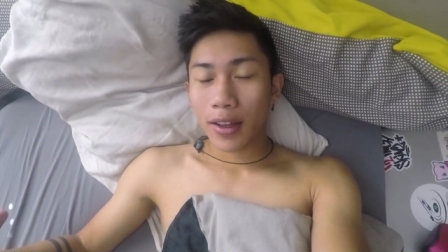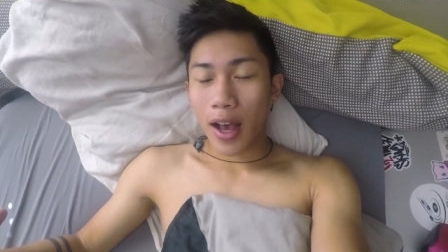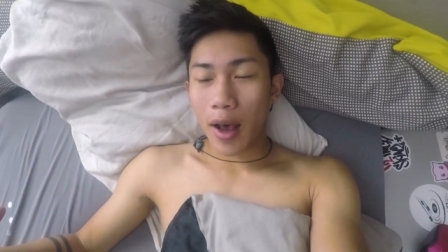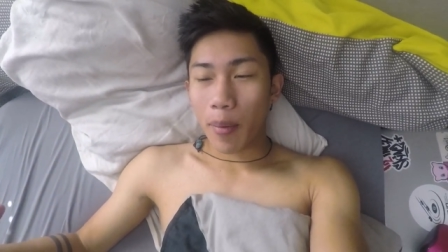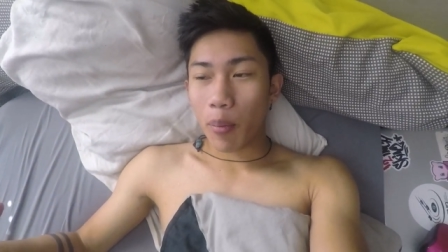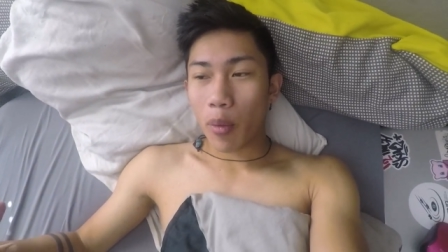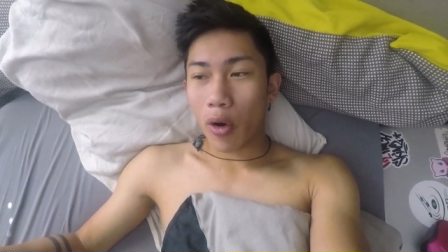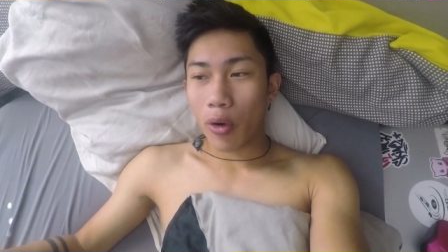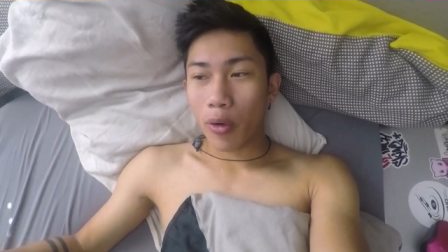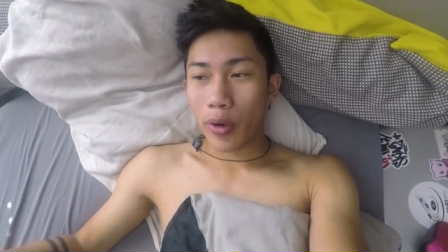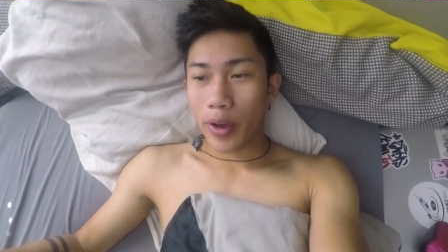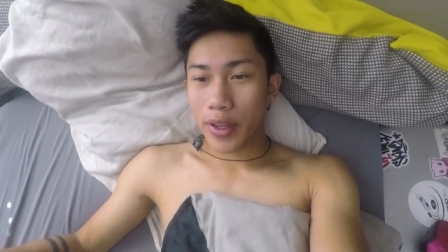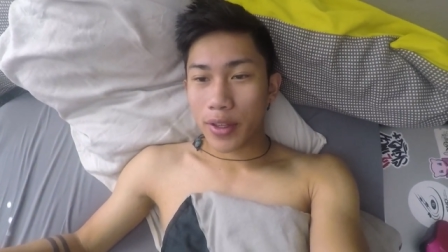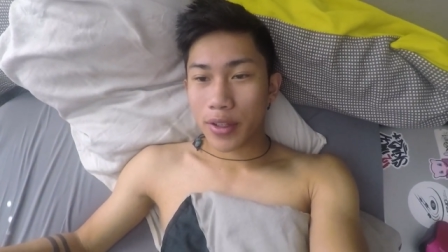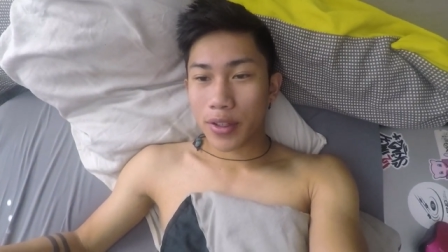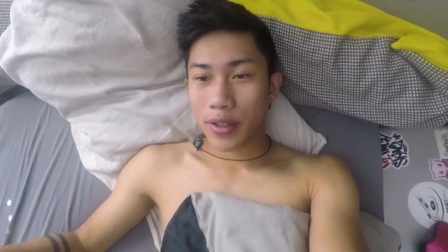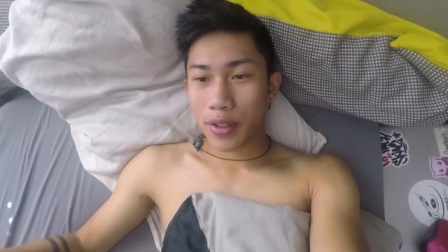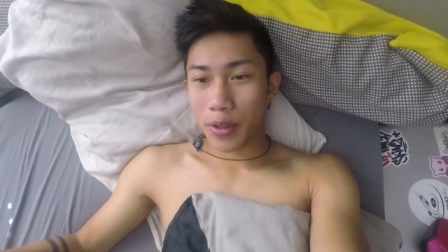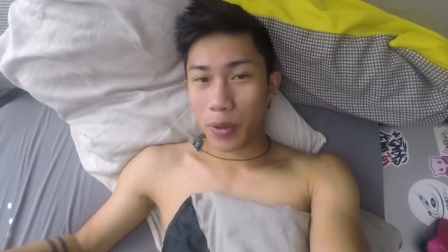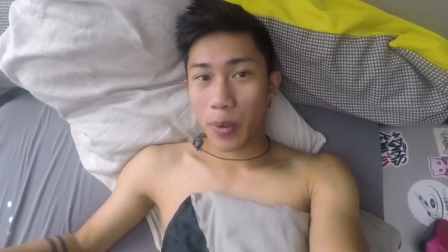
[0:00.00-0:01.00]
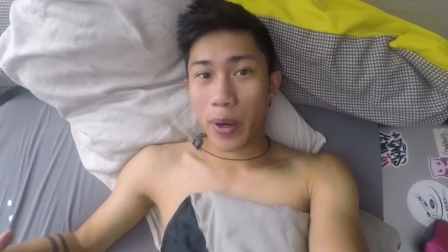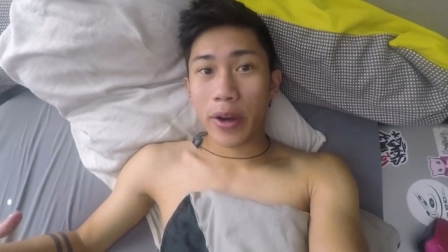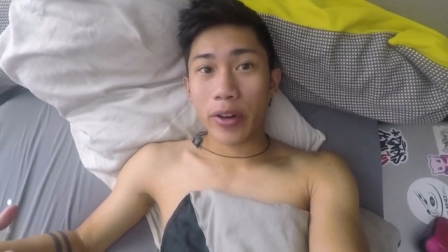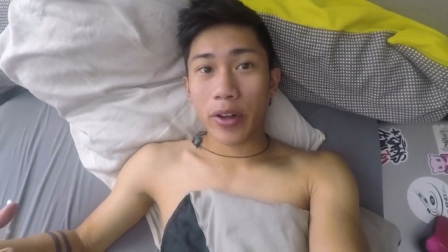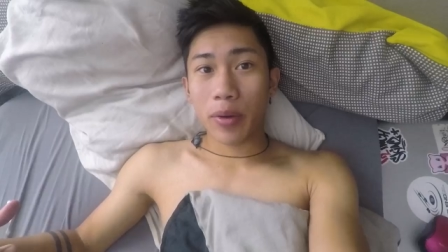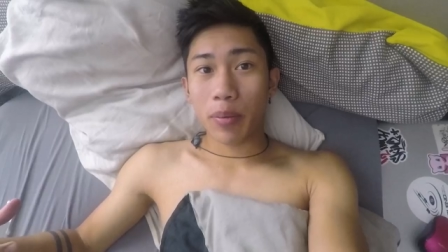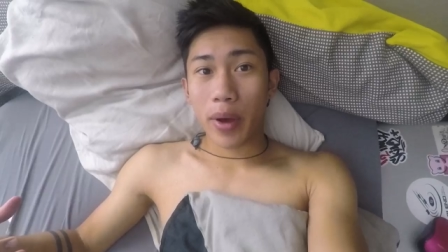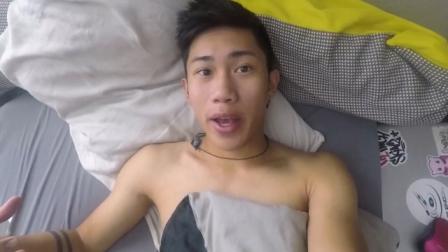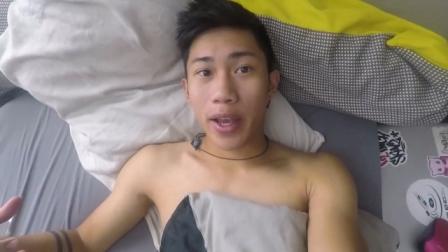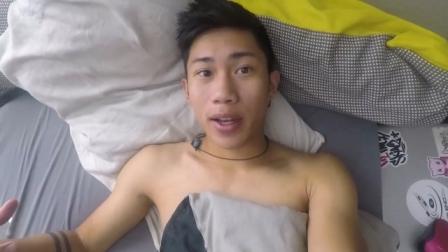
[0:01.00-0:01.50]
I'm always
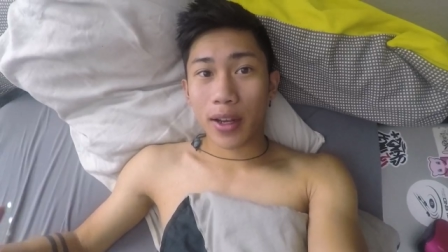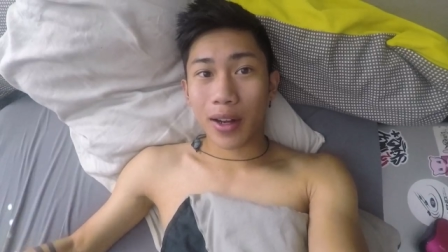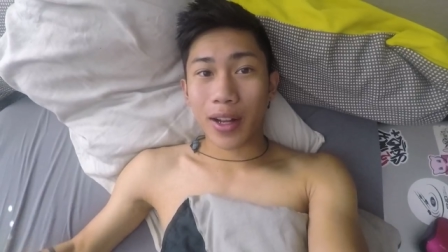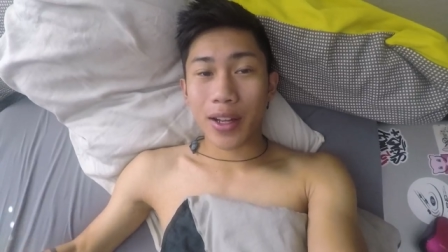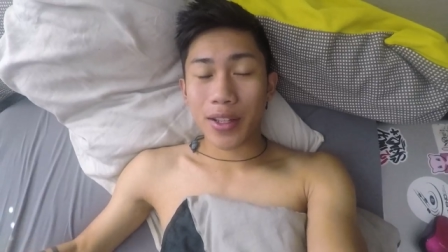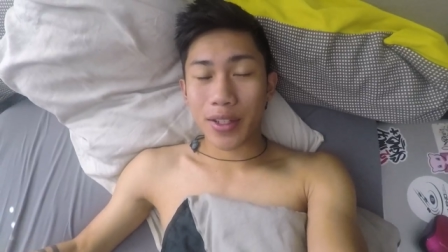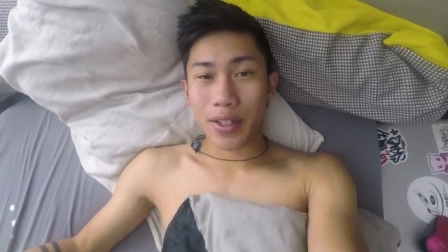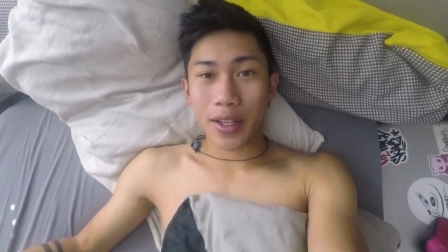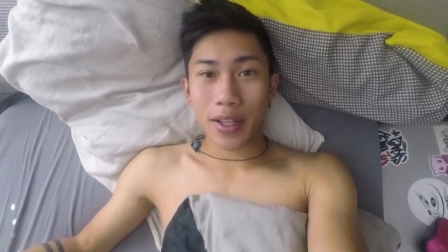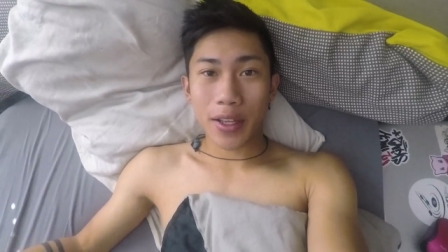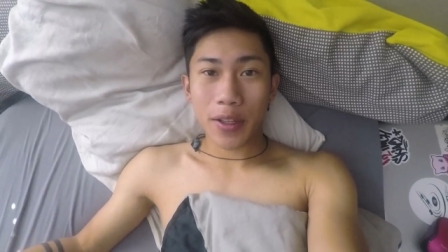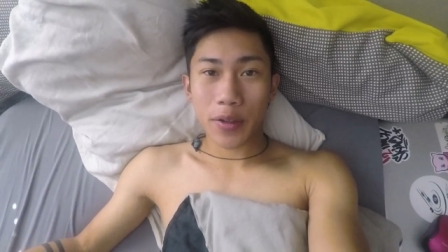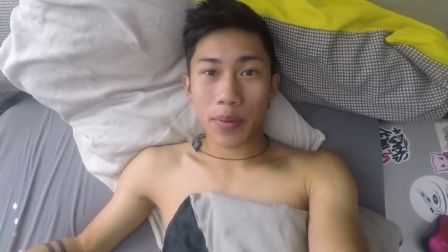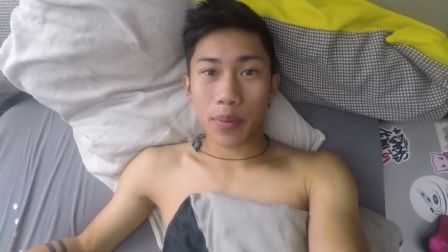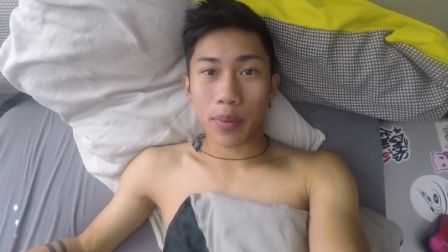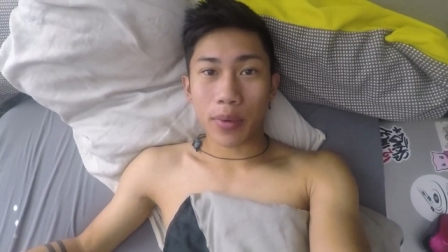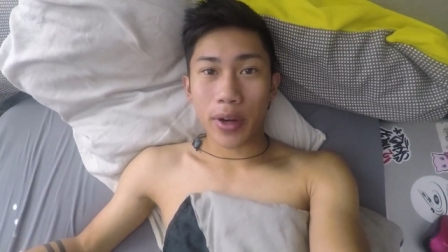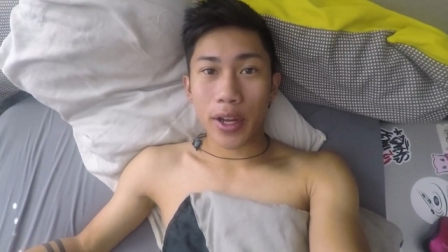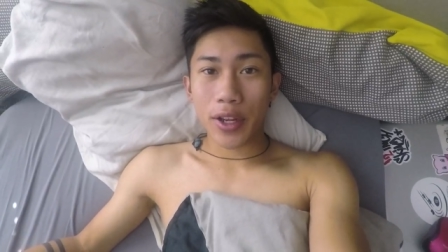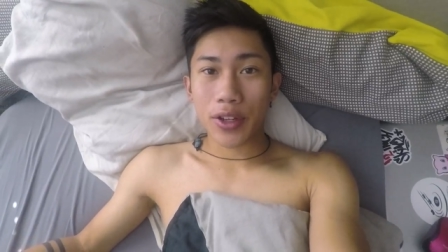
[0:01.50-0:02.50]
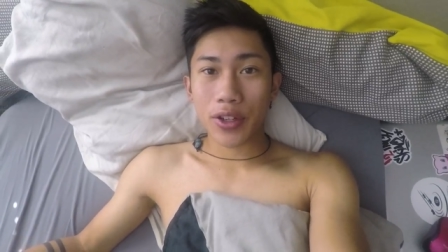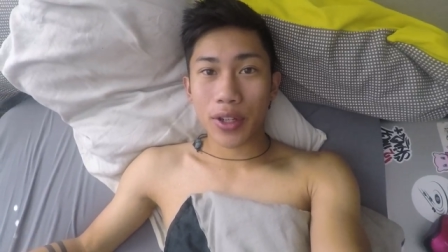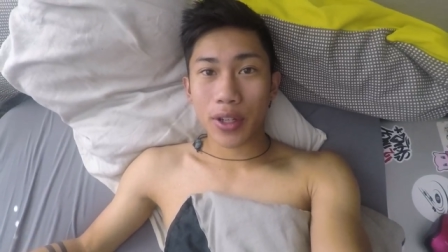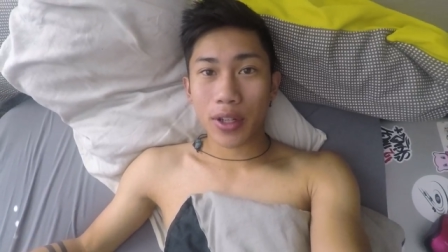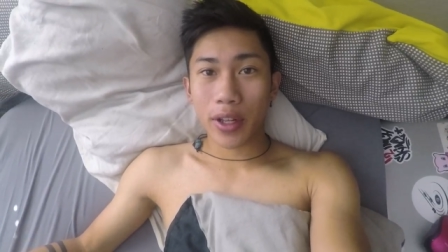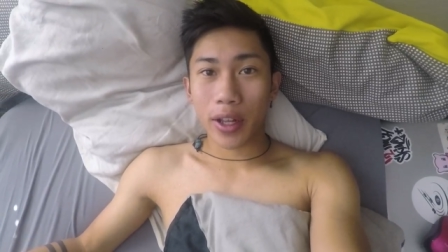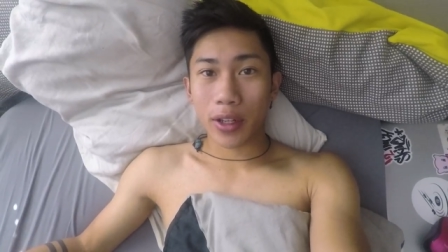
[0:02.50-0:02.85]
surrounded by constant inspiration